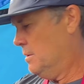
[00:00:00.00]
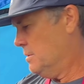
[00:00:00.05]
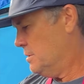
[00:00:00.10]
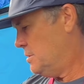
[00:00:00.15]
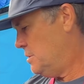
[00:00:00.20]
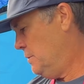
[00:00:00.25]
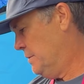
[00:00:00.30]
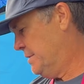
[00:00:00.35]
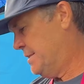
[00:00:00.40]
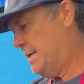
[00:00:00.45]

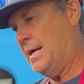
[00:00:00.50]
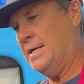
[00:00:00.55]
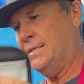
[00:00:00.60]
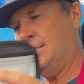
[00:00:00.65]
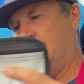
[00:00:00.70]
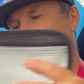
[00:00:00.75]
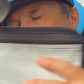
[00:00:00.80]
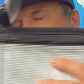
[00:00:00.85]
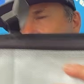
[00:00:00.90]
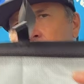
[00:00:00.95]
Two
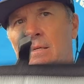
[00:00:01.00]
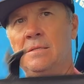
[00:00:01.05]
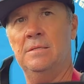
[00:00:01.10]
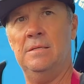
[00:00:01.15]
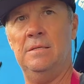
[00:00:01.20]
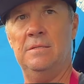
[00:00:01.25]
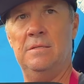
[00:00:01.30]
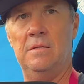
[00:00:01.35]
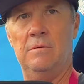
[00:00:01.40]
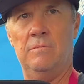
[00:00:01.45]
sizes. This
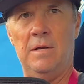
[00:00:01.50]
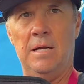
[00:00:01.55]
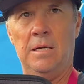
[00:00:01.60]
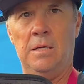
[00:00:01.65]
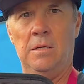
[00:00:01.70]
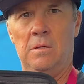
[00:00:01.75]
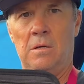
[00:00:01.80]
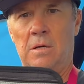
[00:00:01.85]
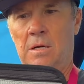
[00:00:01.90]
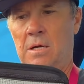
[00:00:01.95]
is the
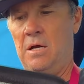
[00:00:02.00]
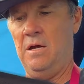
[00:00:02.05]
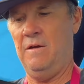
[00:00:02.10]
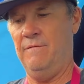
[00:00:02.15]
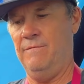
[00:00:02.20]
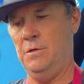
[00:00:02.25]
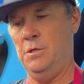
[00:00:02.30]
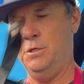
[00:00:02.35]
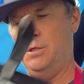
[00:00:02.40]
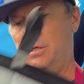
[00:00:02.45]
regular guy
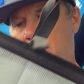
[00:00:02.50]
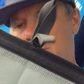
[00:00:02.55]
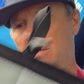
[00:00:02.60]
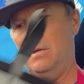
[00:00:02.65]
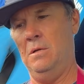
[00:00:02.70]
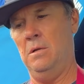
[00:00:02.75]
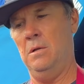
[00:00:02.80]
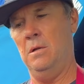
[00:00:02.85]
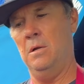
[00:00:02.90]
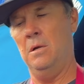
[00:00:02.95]
version.